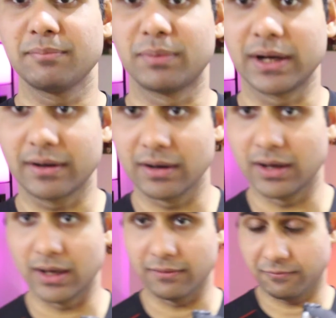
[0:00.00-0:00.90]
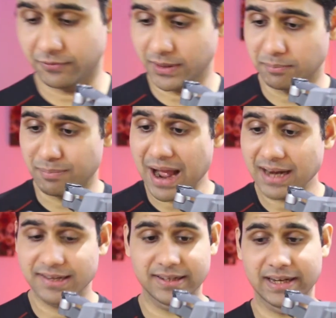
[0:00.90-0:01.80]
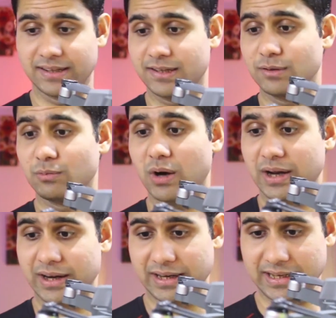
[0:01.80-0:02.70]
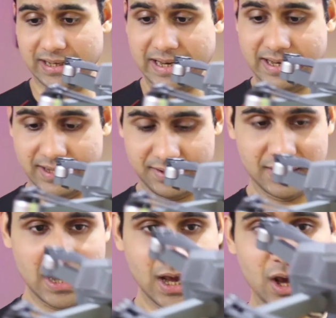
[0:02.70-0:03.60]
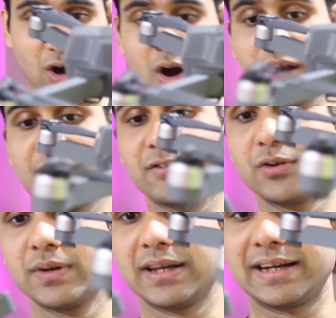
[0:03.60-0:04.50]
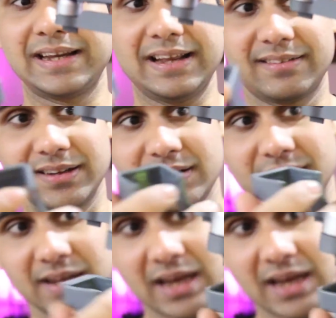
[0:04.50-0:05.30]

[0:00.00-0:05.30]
but for the back side, this is what I really like is all you have to do is like take this